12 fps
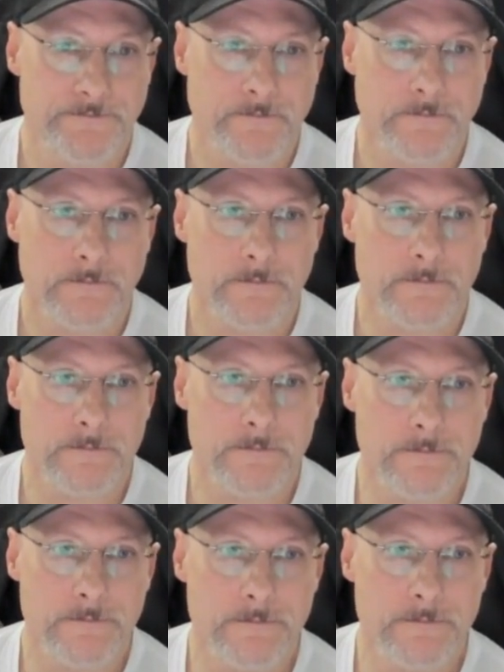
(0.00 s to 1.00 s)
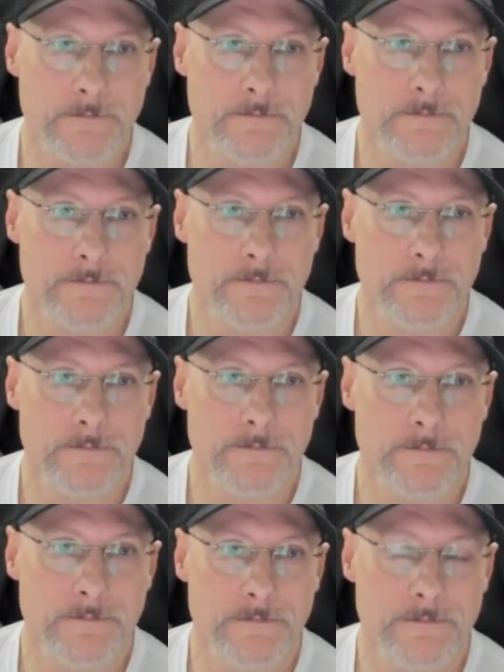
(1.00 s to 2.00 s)

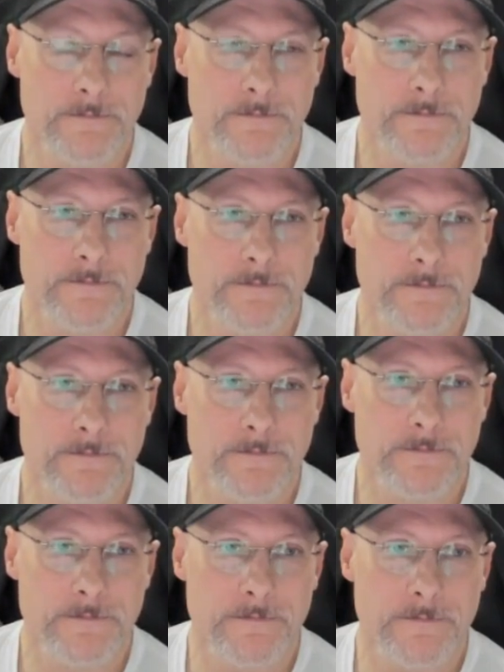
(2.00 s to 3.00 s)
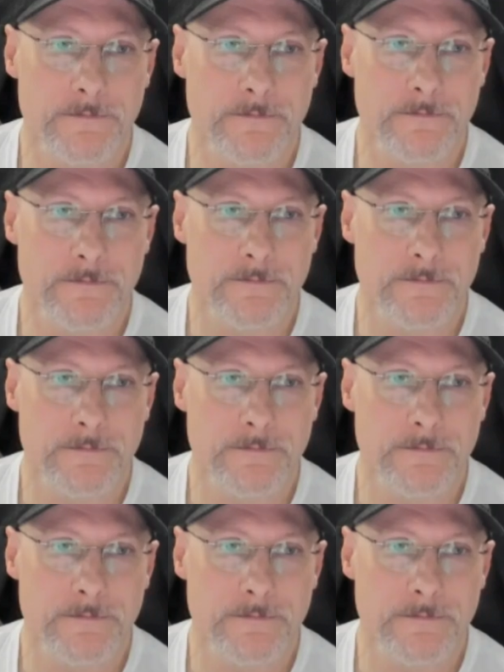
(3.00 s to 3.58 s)
No words are spoken by the person on screen.